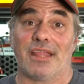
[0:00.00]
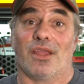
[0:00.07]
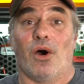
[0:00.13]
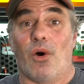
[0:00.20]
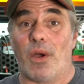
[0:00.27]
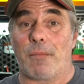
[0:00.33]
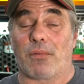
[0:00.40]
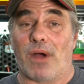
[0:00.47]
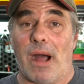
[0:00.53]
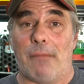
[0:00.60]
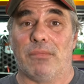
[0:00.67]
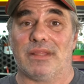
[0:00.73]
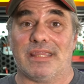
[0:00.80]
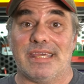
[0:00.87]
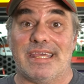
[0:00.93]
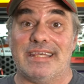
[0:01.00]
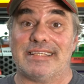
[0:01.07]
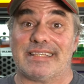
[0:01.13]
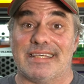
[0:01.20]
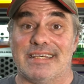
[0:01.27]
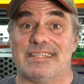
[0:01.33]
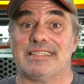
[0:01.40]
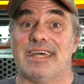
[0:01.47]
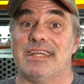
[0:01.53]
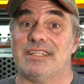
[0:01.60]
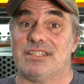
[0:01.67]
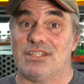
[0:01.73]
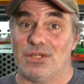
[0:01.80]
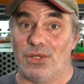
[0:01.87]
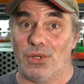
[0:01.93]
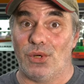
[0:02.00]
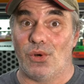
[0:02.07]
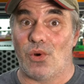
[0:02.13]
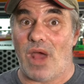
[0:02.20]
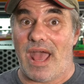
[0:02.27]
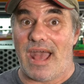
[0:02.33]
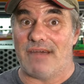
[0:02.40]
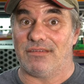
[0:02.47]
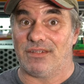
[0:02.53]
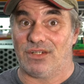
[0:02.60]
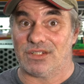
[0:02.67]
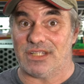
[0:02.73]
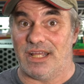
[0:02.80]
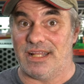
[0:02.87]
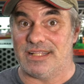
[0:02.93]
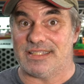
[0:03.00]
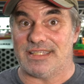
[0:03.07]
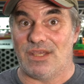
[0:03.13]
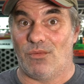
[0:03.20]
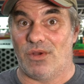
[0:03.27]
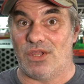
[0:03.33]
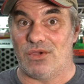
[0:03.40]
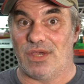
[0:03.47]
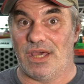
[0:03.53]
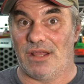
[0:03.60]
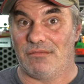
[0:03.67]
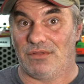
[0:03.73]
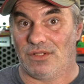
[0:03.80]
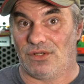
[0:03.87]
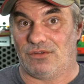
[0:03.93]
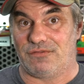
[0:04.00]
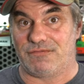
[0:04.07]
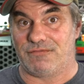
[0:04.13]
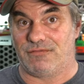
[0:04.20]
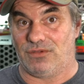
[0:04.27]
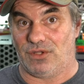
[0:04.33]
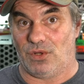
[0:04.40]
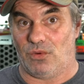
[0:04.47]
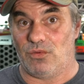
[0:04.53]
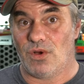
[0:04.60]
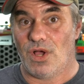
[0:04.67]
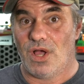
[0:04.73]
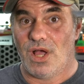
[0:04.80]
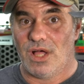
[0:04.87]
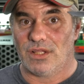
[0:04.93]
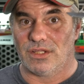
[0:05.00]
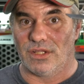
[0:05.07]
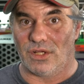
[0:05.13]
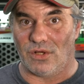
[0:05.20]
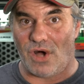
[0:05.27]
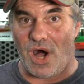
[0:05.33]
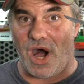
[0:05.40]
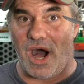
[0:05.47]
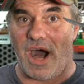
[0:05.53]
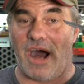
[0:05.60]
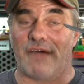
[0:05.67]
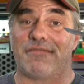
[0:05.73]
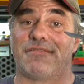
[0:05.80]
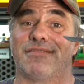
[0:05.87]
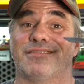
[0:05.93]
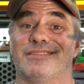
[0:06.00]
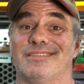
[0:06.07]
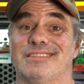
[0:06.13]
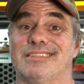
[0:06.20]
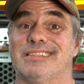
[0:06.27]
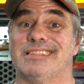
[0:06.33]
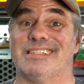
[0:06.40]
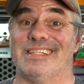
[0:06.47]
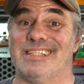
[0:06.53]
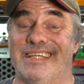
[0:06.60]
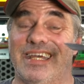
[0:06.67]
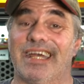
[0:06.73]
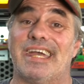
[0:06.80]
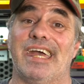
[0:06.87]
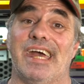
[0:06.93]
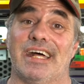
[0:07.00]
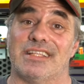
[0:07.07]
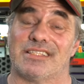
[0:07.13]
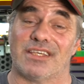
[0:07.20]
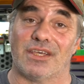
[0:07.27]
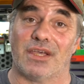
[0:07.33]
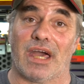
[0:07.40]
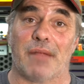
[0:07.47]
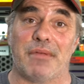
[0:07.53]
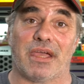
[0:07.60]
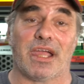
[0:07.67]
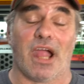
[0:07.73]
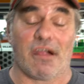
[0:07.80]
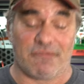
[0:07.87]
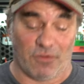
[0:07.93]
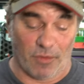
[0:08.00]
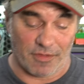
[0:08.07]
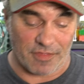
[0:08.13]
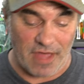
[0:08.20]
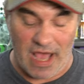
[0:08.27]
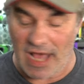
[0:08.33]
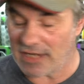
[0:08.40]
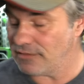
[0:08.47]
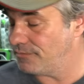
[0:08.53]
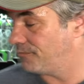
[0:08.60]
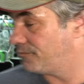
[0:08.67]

And the only problem with these is they do have a little tendency when you get them a little off to dig in. So you gotta be careful with that.